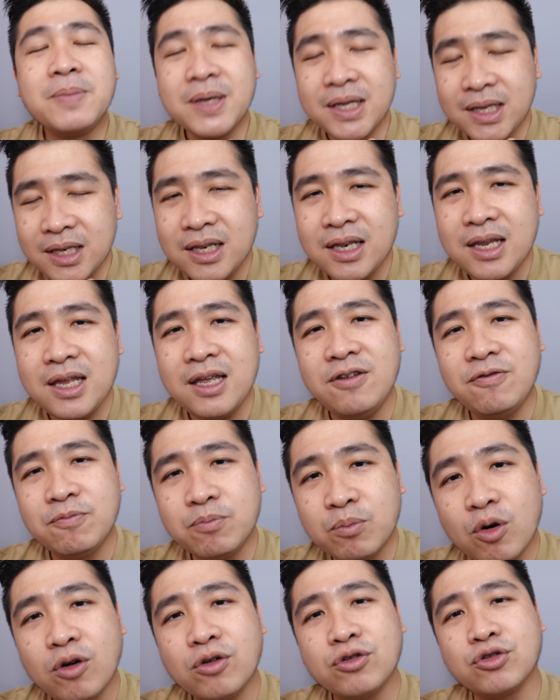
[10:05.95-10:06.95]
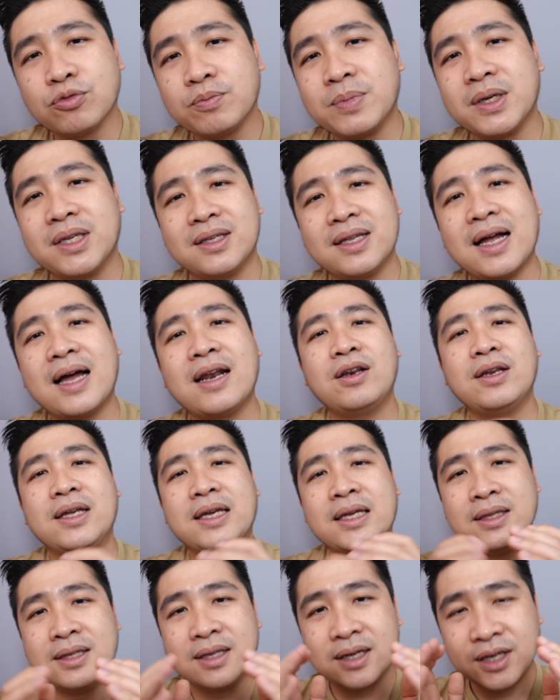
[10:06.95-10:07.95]
believe more should be done
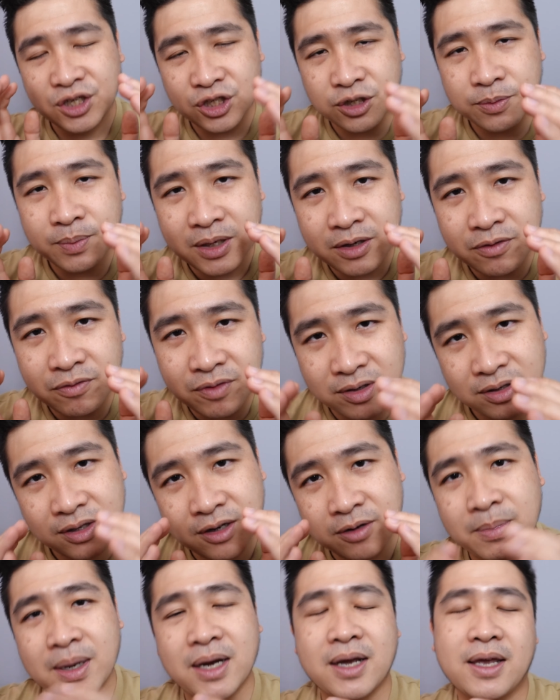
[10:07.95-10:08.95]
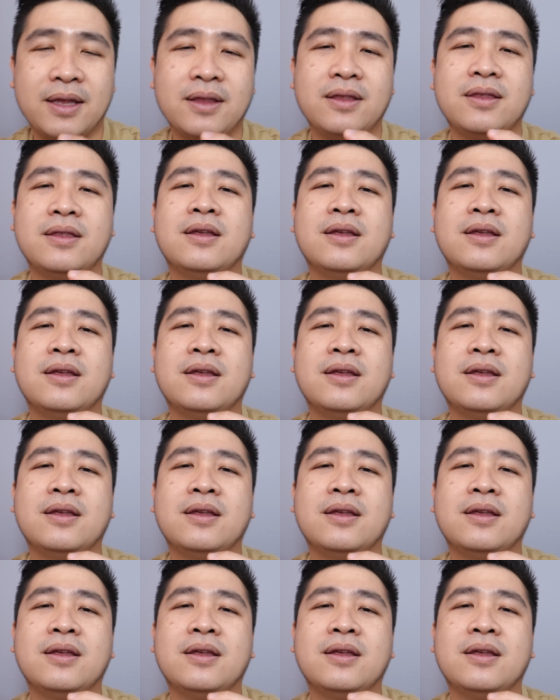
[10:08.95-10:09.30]
in the HDB resale market.